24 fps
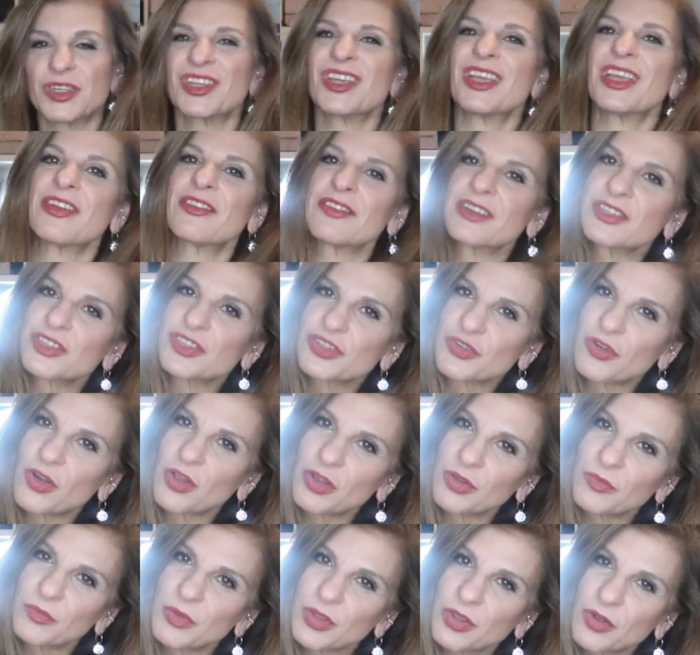Here in
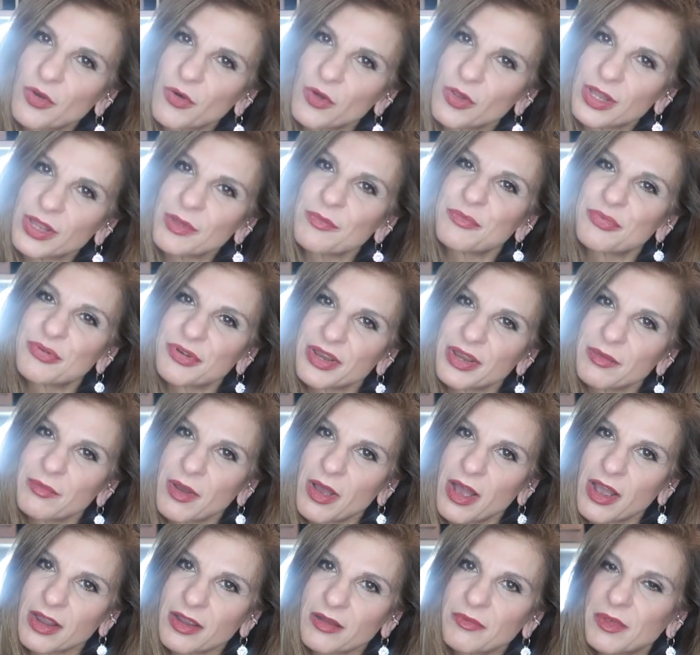Scotland we call it
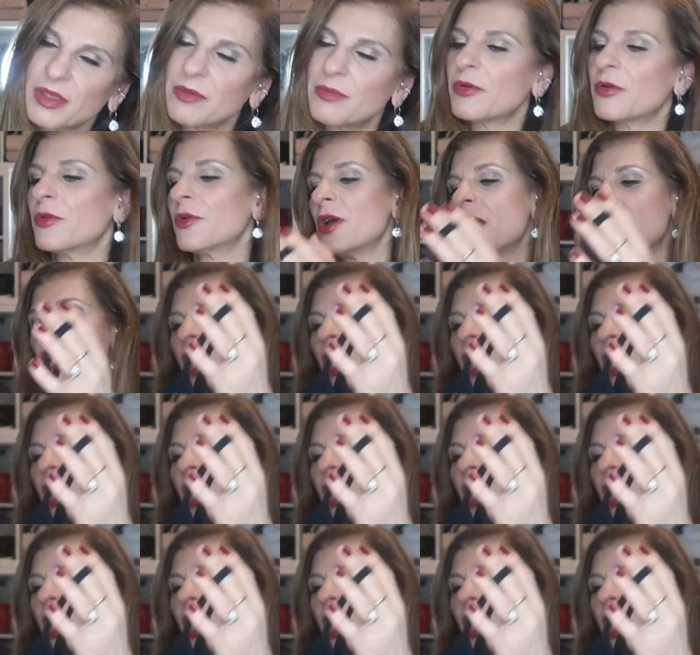Primark, people.